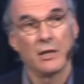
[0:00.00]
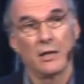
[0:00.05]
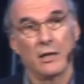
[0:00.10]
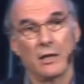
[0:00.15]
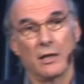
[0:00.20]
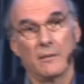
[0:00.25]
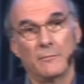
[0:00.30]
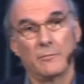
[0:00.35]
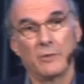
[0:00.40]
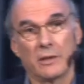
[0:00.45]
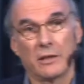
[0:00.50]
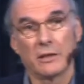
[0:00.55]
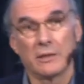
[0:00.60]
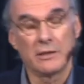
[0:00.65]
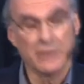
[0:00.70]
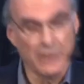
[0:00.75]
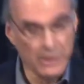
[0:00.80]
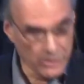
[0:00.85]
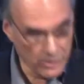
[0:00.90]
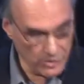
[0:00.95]
but
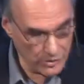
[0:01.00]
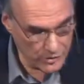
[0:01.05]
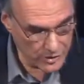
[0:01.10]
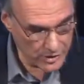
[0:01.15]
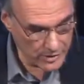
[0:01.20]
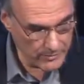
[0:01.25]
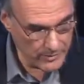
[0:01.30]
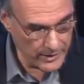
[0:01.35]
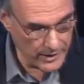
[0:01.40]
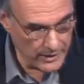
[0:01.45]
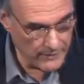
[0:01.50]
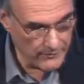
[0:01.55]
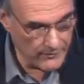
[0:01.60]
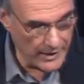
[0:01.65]
continues to be a